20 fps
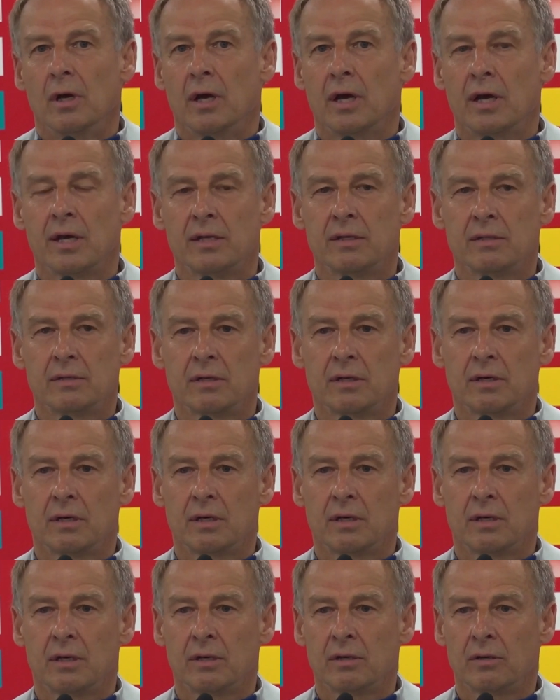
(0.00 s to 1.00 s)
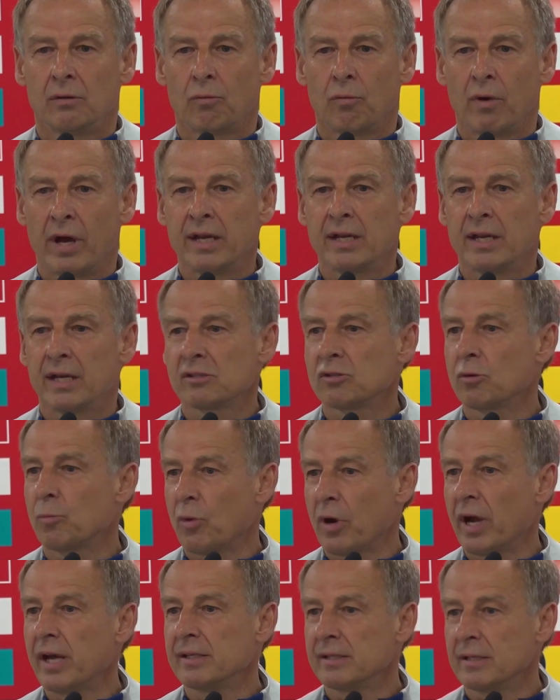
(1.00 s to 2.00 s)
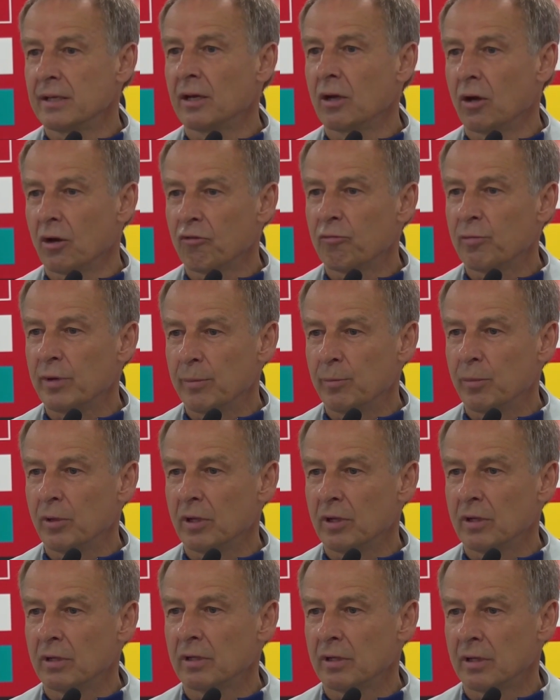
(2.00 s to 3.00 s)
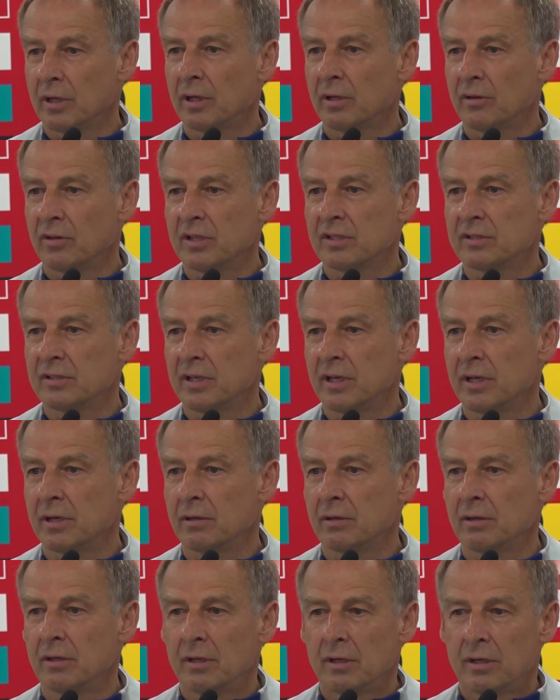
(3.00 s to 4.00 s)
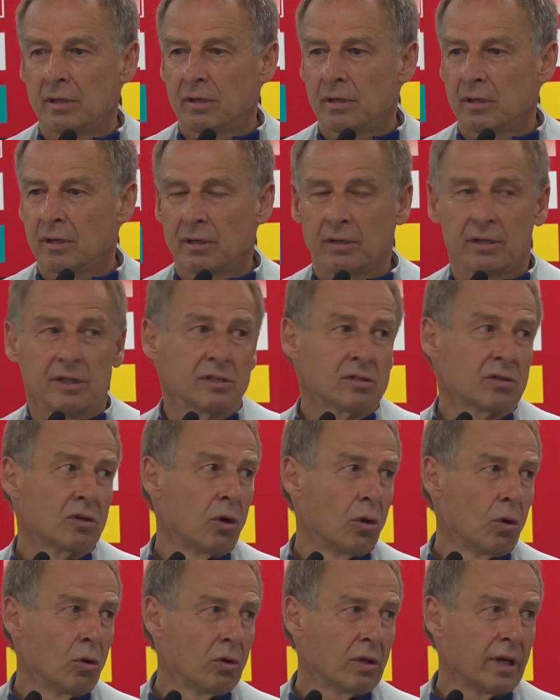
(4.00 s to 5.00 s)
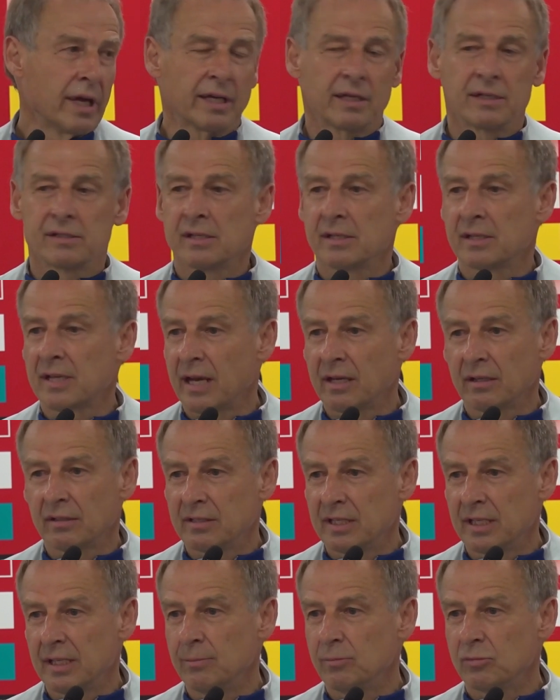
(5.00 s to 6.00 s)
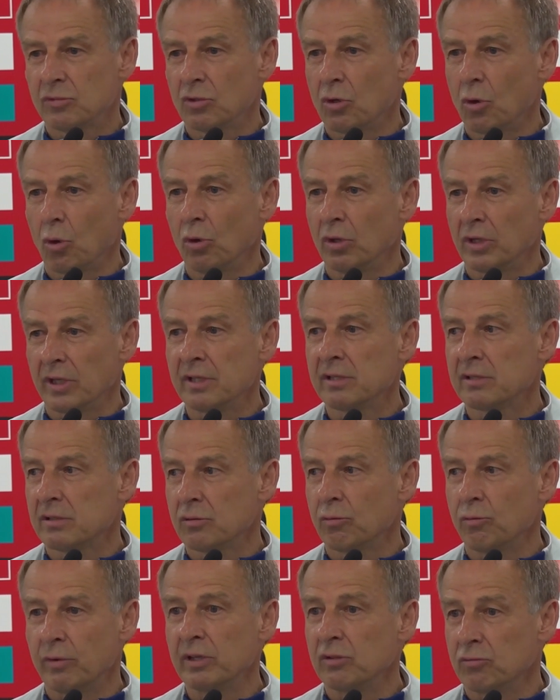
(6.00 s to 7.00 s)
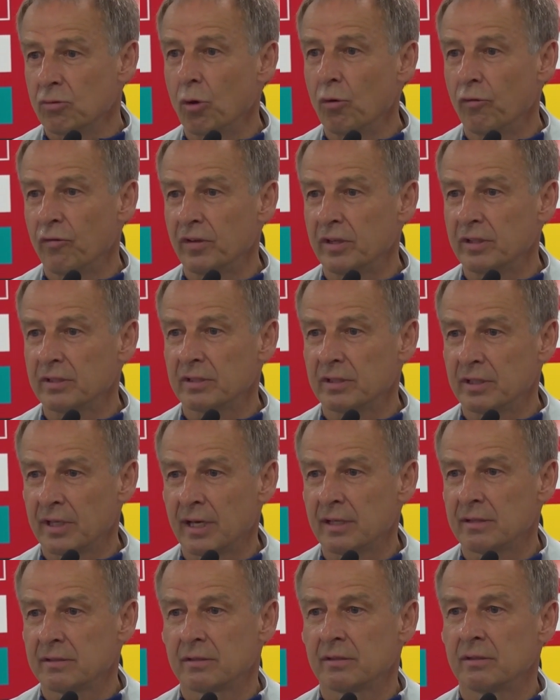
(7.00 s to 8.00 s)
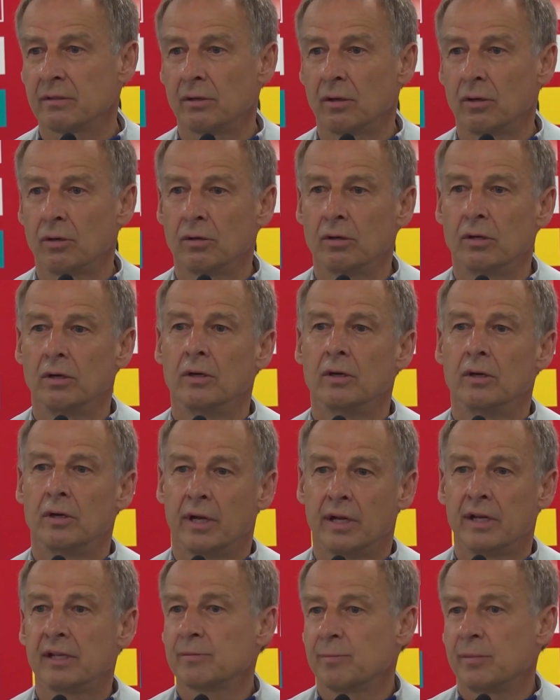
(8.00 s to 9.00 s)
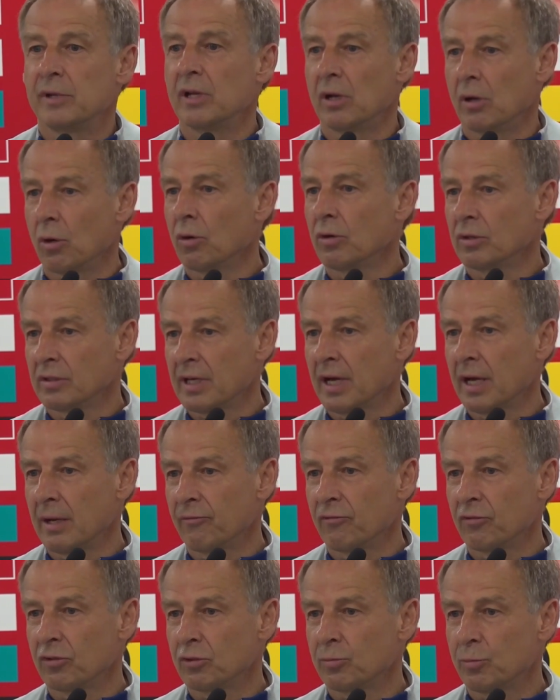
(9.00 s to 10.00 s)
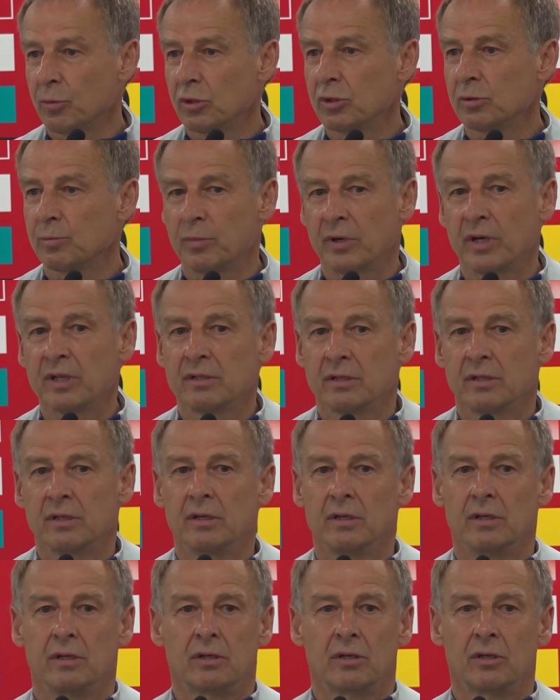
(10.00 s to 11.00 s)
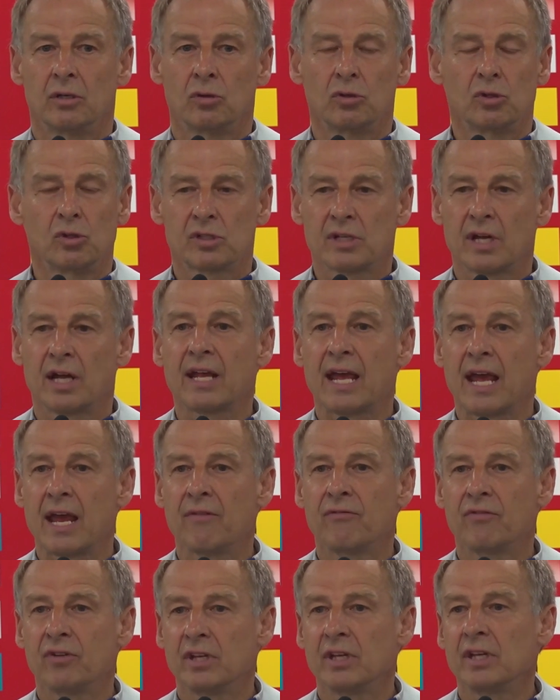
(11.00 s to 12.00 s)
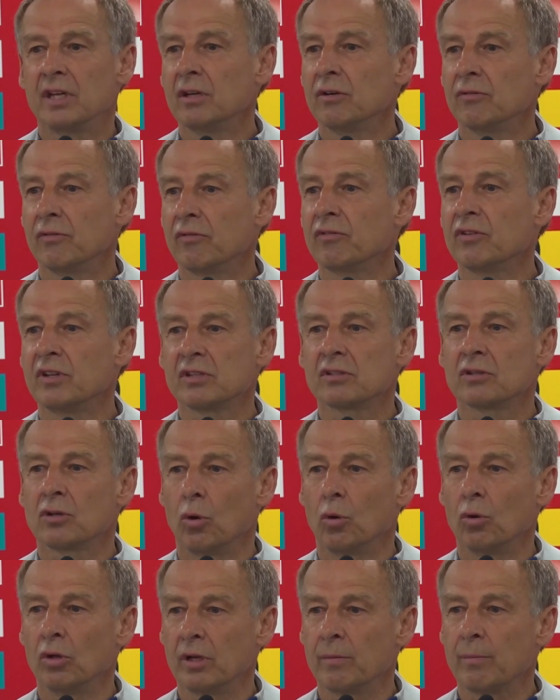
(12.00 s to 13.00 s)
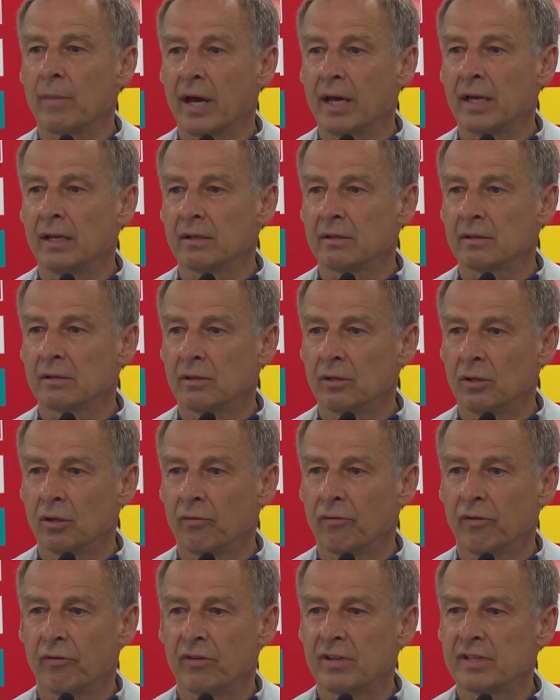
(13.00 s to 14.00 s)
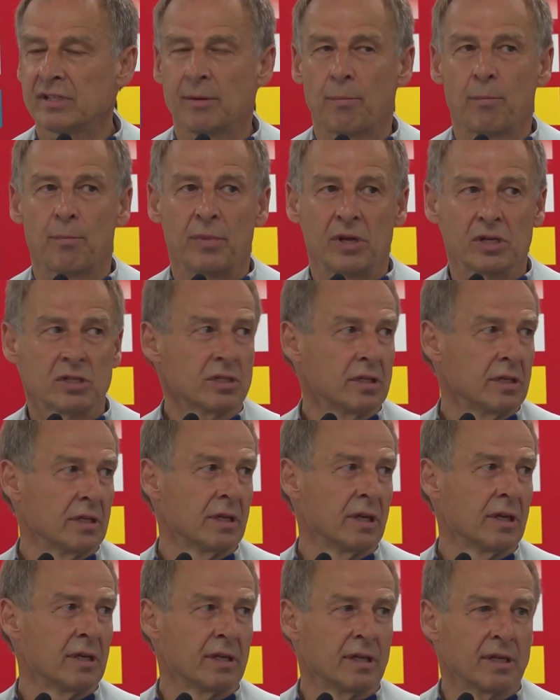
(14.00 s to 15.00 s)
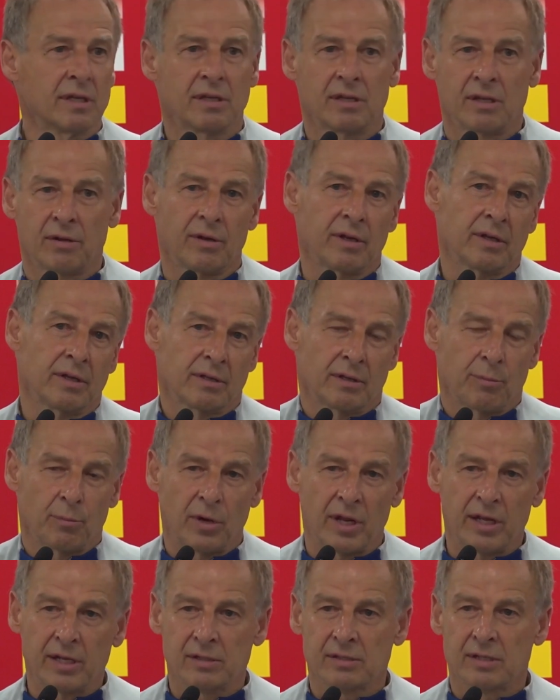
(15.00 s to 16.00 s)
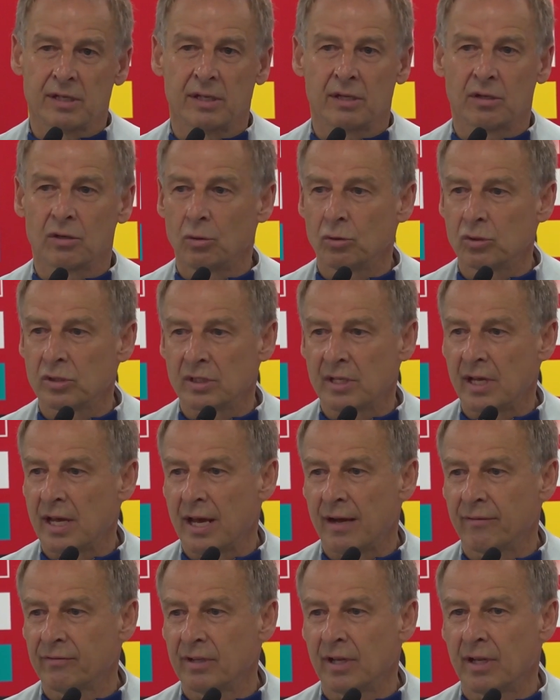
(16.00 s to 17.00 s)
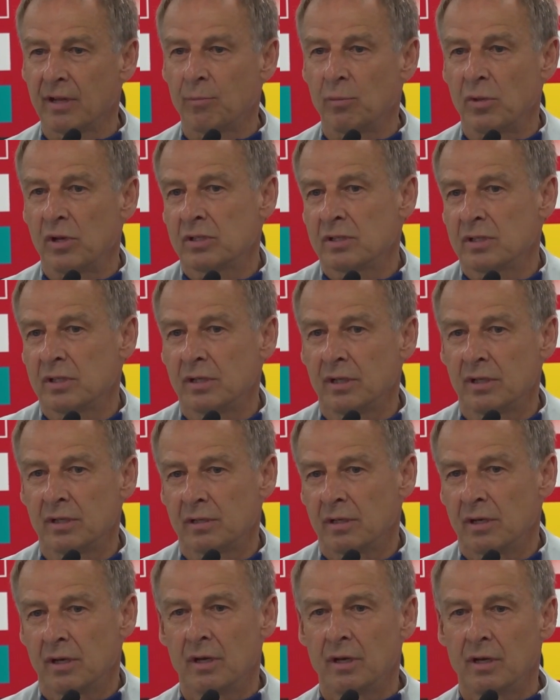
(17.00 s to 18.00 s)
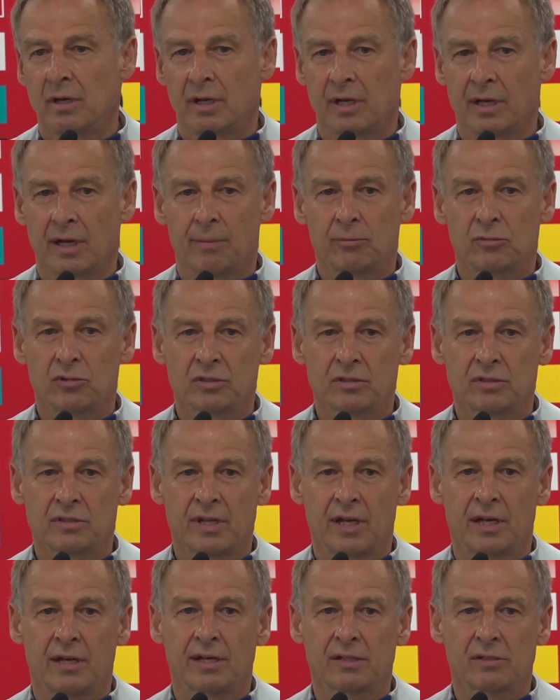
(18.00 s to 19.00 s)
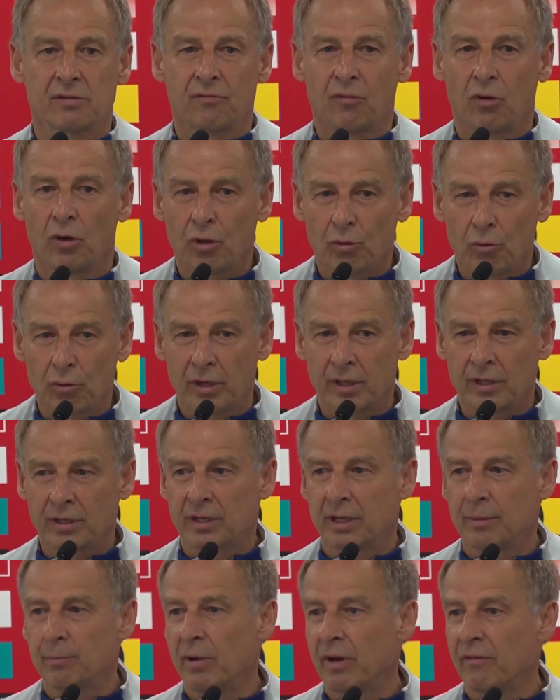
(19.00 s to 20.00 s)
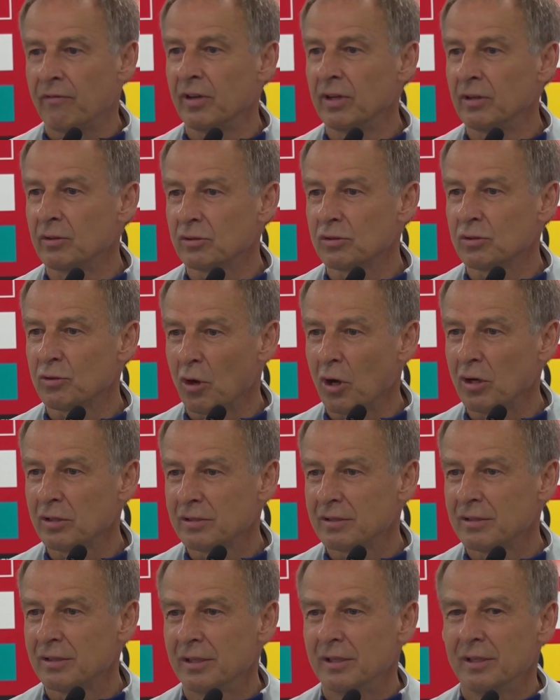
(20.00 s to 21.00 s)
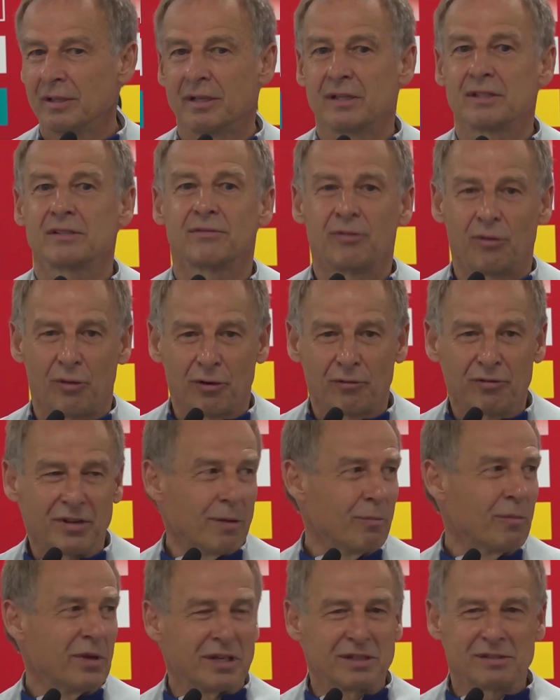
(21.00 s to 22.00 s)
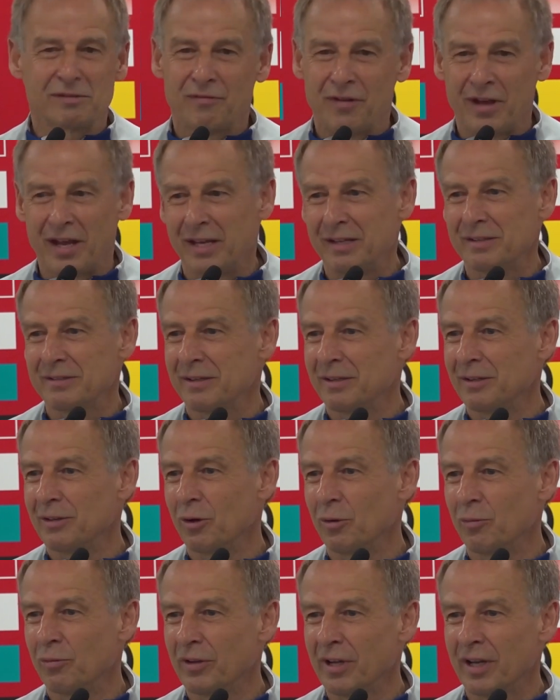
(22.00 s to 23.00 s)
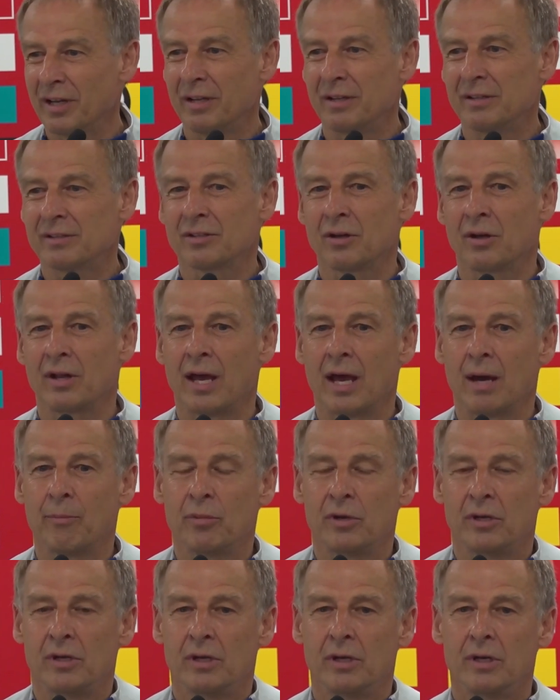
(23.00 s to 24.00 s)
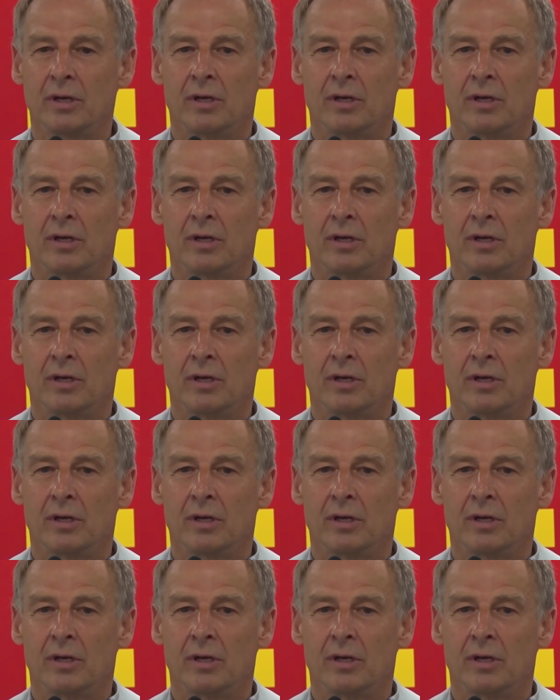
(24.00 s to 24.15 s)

And why not surprising a lot of people this year? His goal, like his entire team's goal, is to win trophies. Yes, you know, and it's been a long time for Spurs, but you know, you start every year with this goal in mind, you know, with this ambition, and the players and the coach, they have that ambition. And I'm just there as a follower and keep my fingers crossed as one of their biggest fans and hope that it's going to happen.